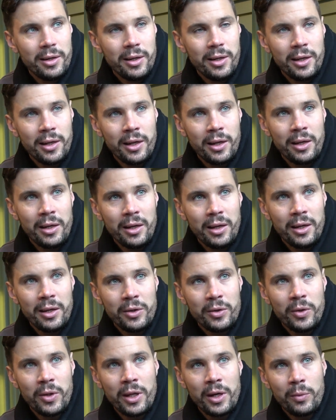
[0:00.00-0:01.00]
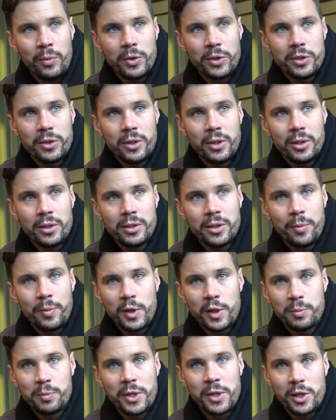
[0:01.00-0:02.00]
and I knew that it was
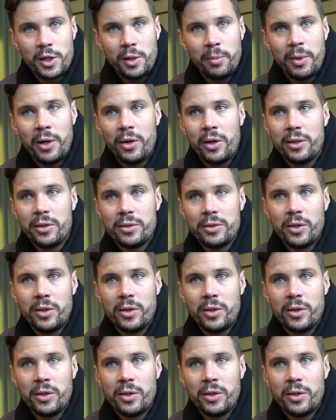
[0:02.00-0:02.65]
something special about it.